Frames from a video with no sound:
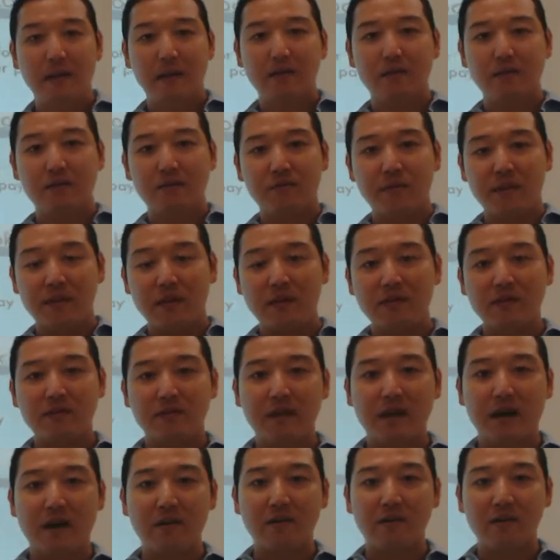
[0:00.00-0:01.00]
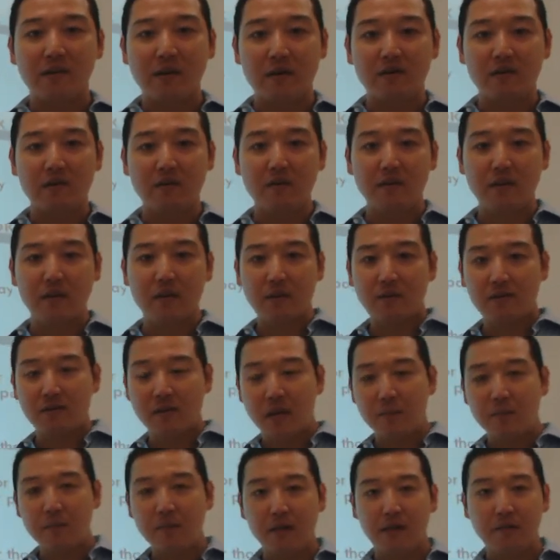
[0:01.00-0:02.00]
just for ease of calculation in the
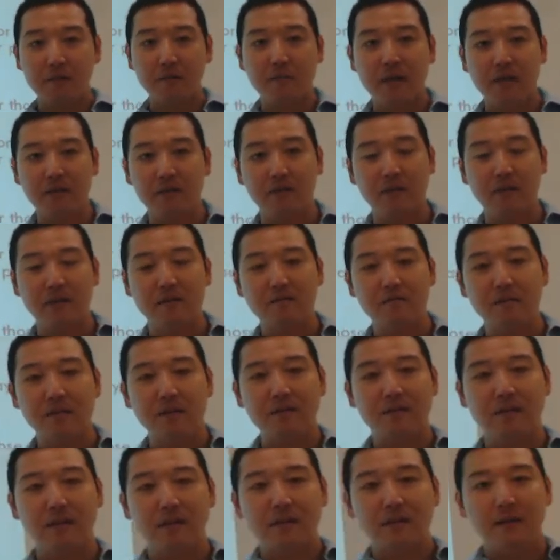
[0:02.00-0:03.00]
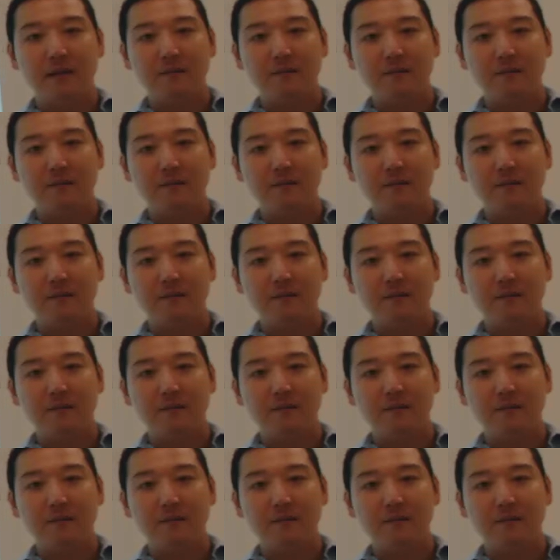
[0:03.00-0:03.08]
example that I'm about to give. But